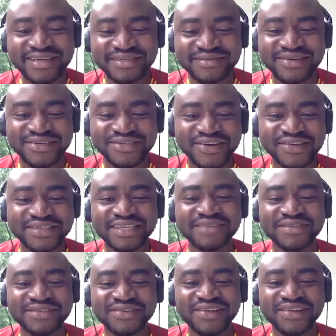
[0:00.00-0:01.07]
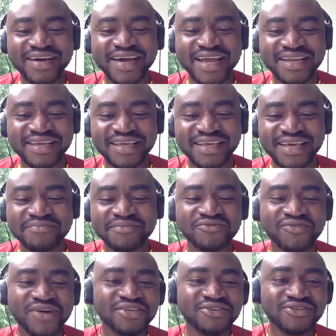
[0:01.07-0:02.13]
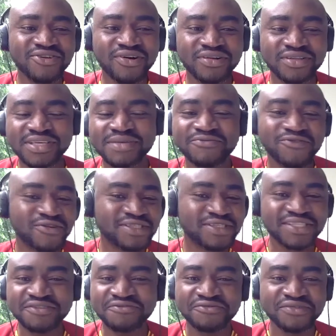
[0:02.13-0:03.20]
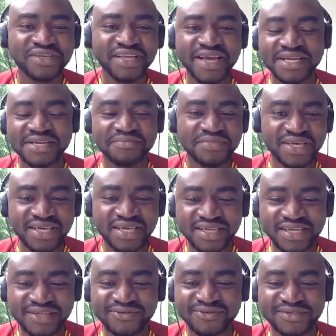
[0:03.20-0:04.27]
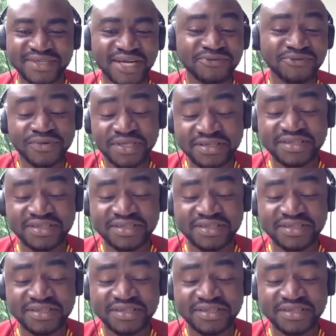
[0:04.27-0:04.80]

because your team is no longer in the game. But when your team wasn't even there at the beginning to start with,